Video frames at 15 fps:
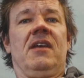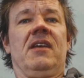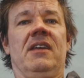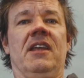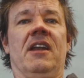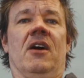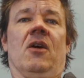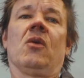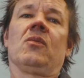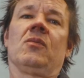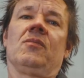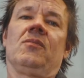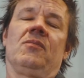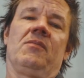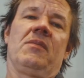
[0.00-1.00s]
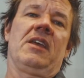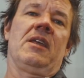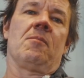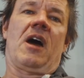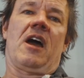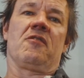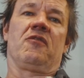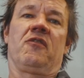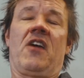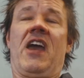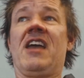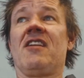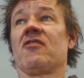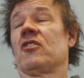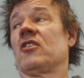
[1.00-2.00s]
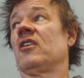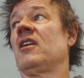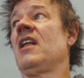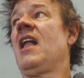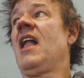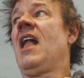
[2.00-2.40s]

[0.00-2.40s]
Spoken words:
you know, in my favor.